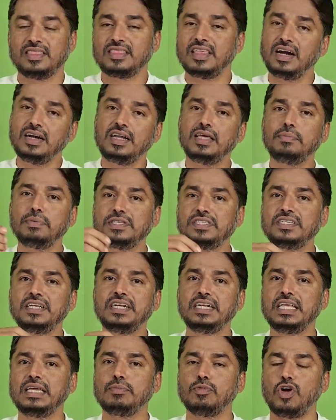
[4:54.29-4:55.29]
30%
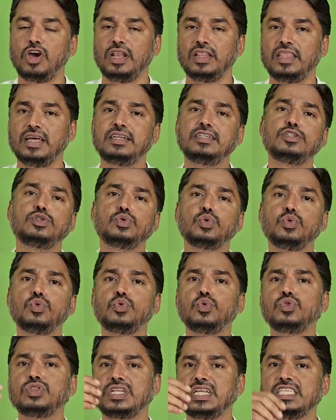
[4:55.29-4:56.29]
neem oil, that is 2
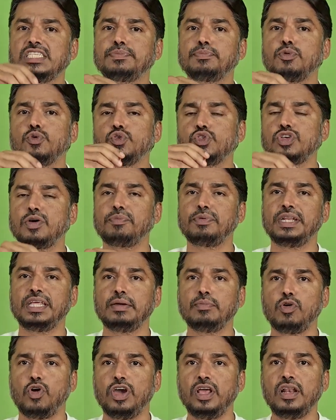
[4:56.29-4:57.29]
to 3 spoons of
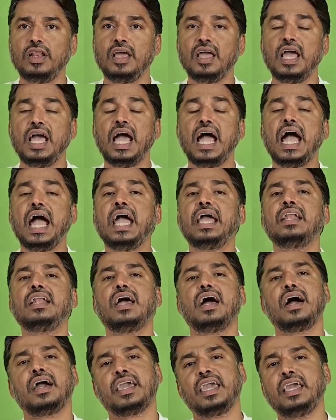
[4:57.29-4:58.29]
neem oil, and
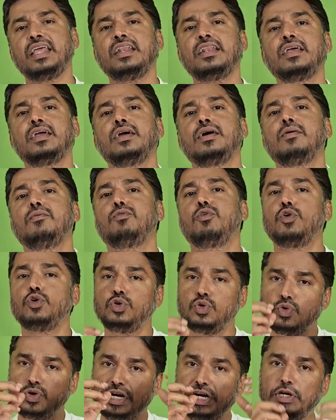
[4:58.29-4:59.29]
again
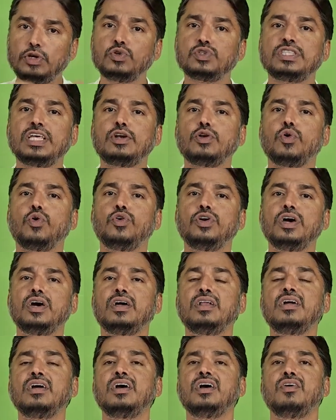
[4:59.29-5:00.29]
to reduce that
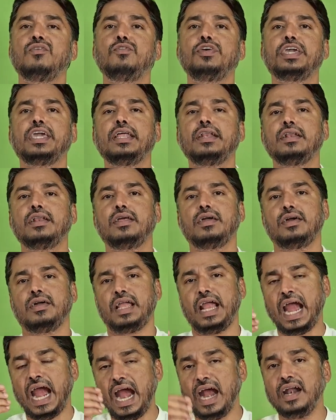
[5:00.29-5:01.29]
odor, we can
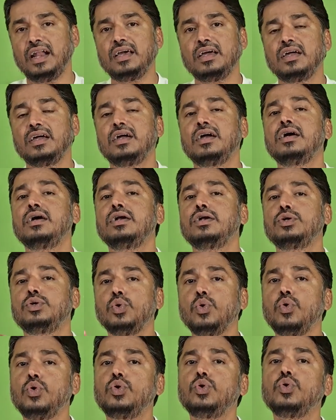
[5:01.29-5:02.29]
add
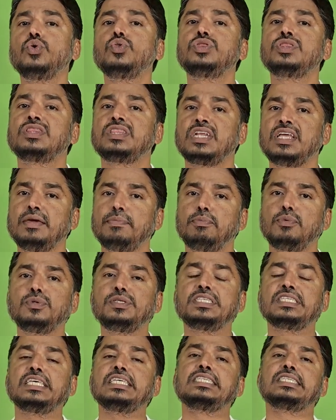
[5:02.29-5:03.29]
2 to 3
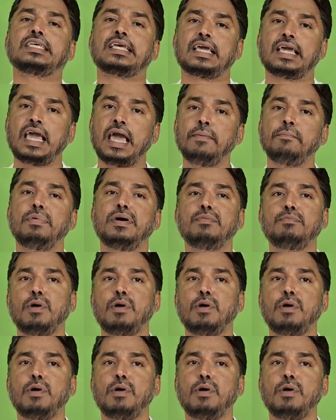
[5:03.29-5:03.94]
pieces camphor